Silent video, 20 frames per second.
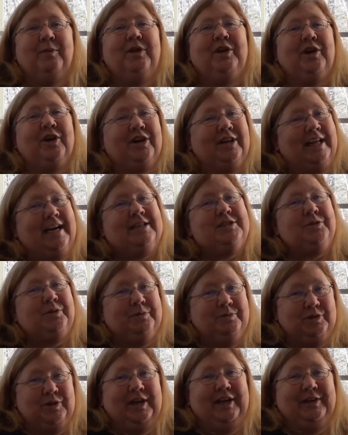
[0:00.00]
When you're a
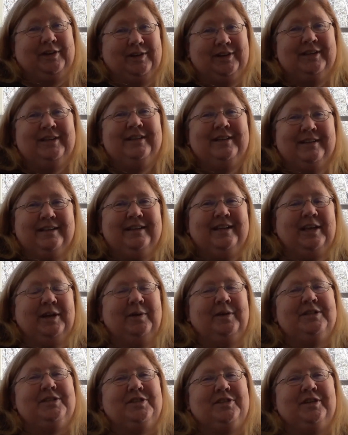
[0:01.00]
classroom trainer, Yeah. you
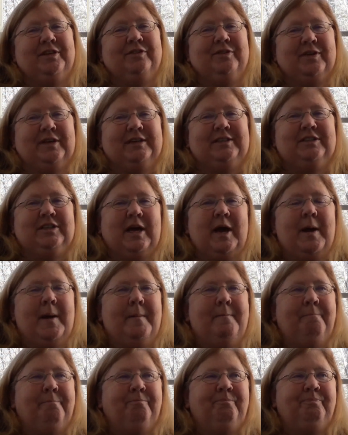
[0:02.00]
know it's different. Um,
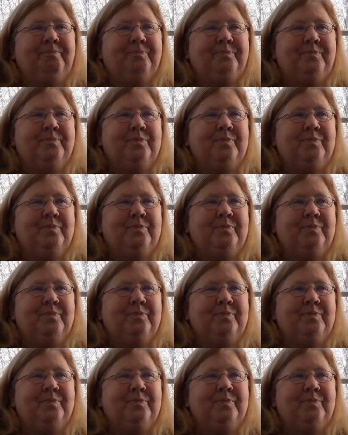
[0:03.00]
mm-hmm.